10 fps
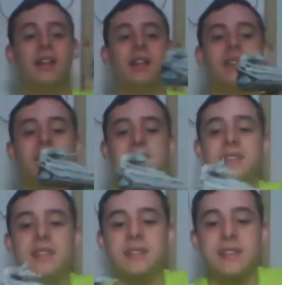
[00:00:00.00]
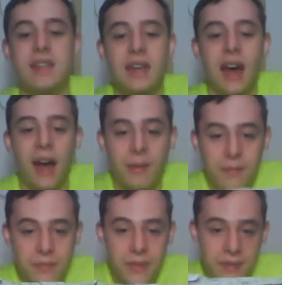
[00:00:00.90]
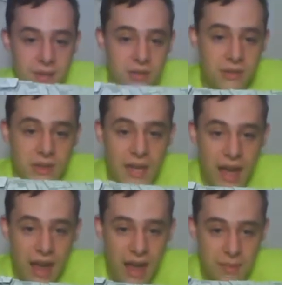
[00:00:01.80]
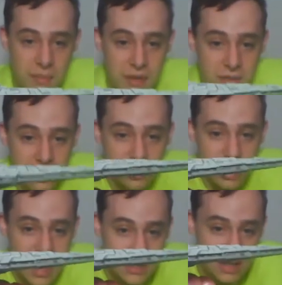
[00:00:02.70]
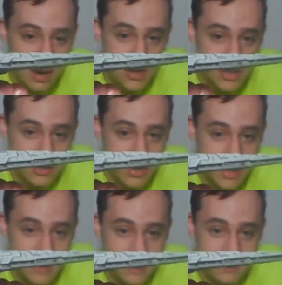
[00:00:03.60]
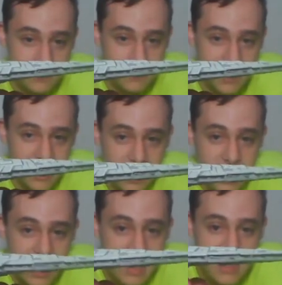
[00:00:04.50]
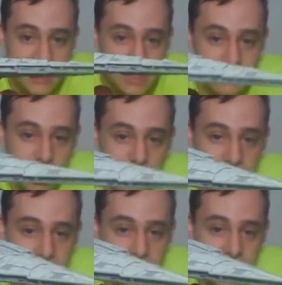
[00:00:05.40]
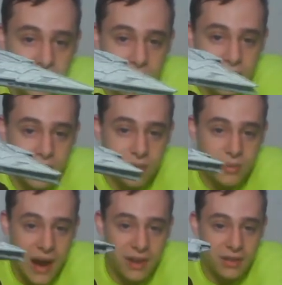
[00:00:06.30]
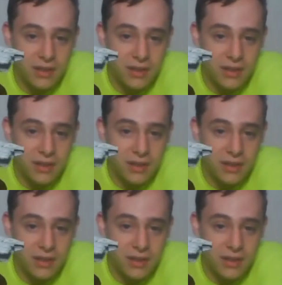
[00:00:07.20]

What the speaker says: This is the Victory Imperial class Star Destroyer. It's smaller than your regular